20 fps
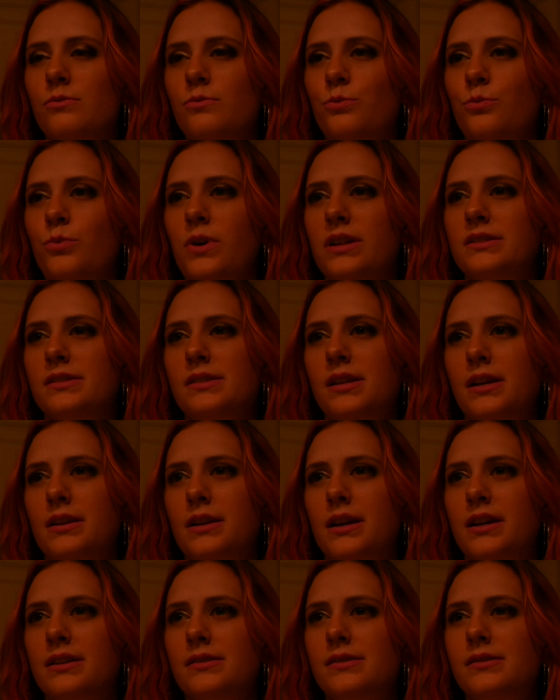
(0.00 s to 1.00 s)
Wednesday
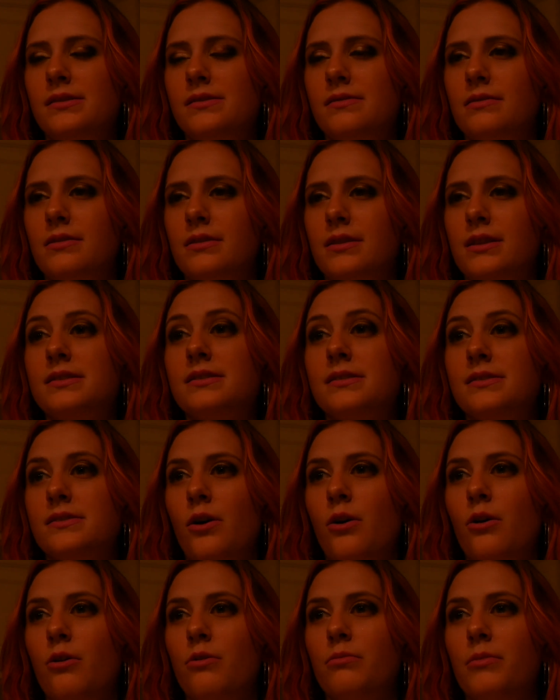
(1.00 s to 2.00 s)
nights. This is a
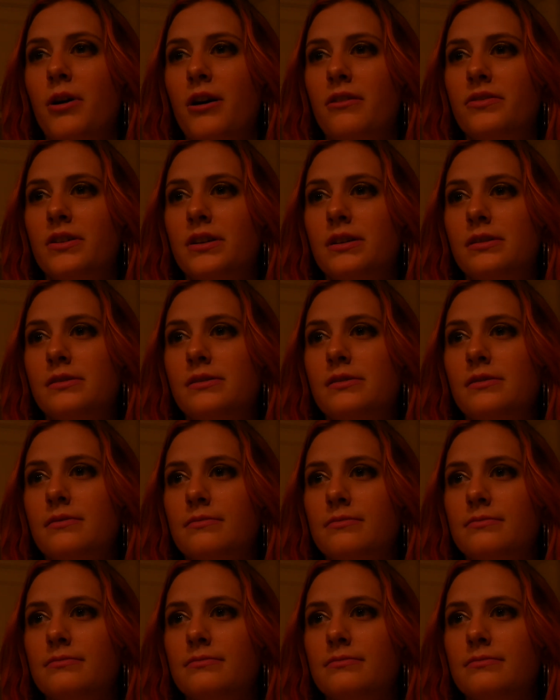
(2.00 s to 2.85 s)
home office.